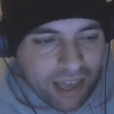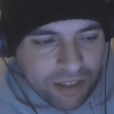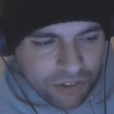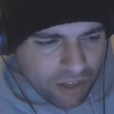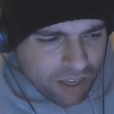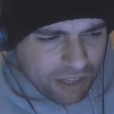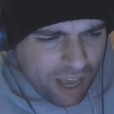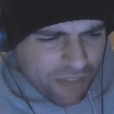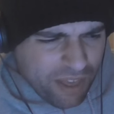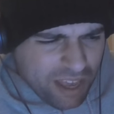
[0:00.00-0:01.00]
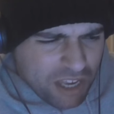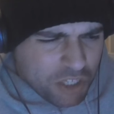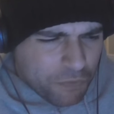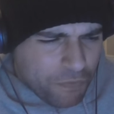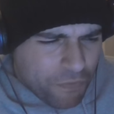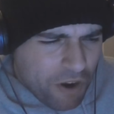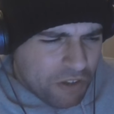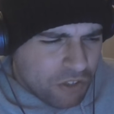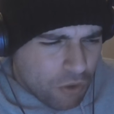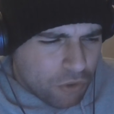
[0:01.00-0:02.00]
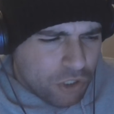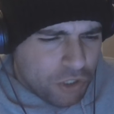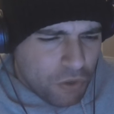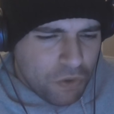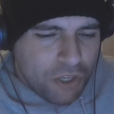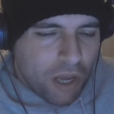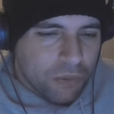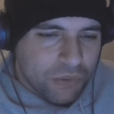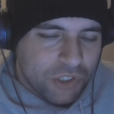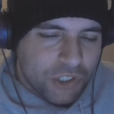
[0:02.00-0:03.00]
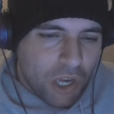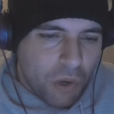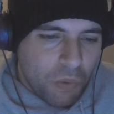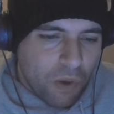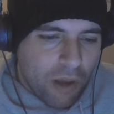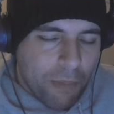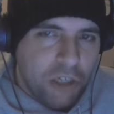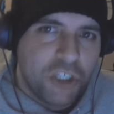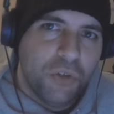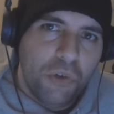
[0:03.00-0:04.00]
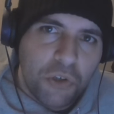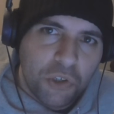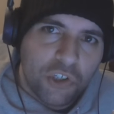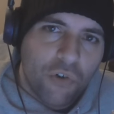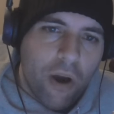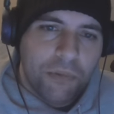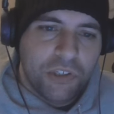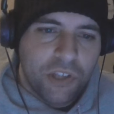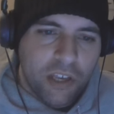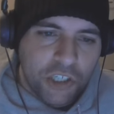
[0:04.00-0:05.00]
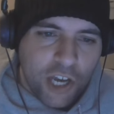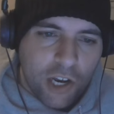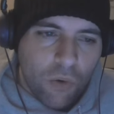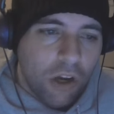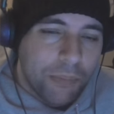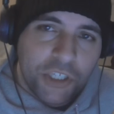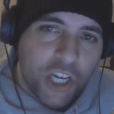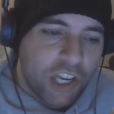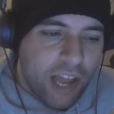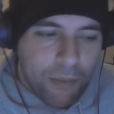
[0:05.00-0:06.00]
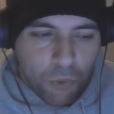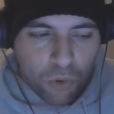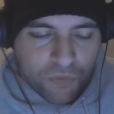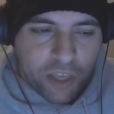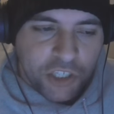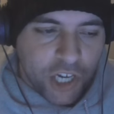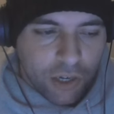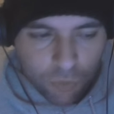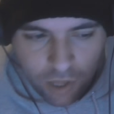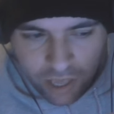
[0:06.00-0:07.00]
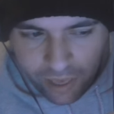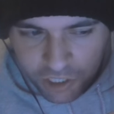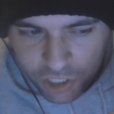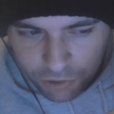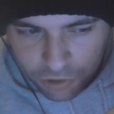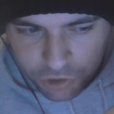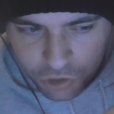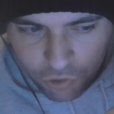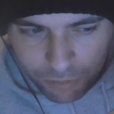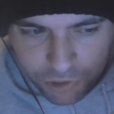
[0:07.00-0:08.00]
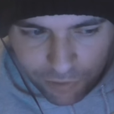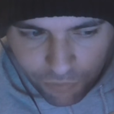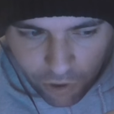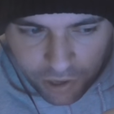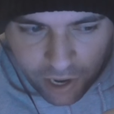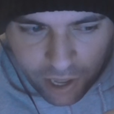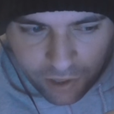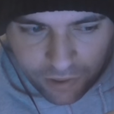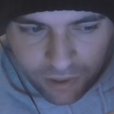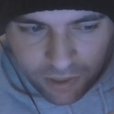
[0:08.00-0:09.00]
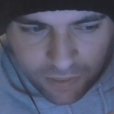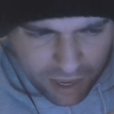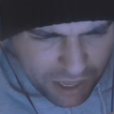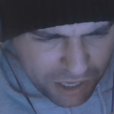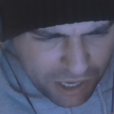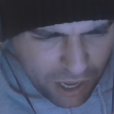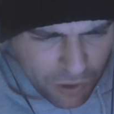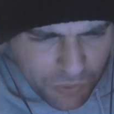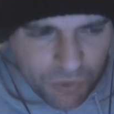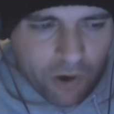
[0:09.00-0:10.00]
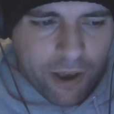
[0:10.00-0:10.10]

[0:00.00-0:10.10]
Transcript: And that is Friend Dog Studios. So make sure you subscribe to their channel. I'm going to be checking out more of their channel. Actually, I'm going to subscribe to them right now. There you go.